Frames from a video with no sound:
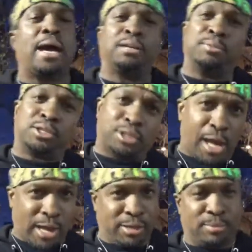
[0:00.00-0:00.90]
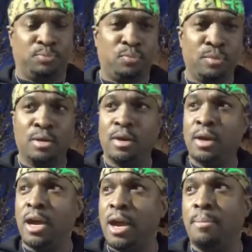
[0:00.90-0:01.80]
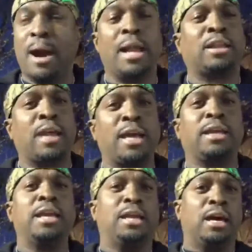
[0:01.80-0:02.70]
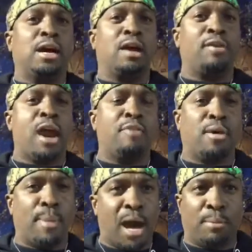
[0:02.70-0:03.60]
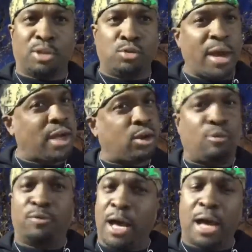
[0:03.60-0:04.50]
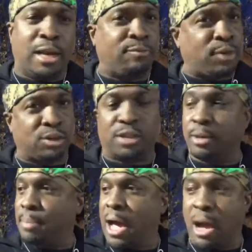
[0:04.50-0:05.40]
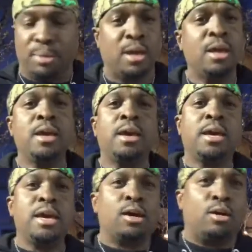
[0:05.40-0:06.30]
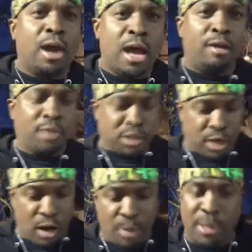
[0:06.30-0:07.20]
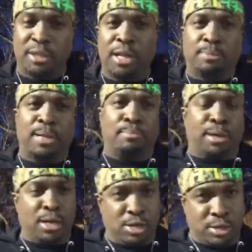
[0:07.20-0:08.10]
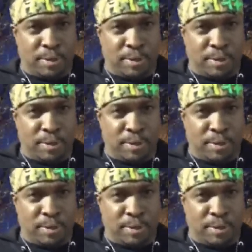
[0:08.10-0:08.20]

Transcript: Messiah. Everybody think that he love everybody, but you ain't gonna find that verse in the Bible. He gonna have his garment dipped in blood.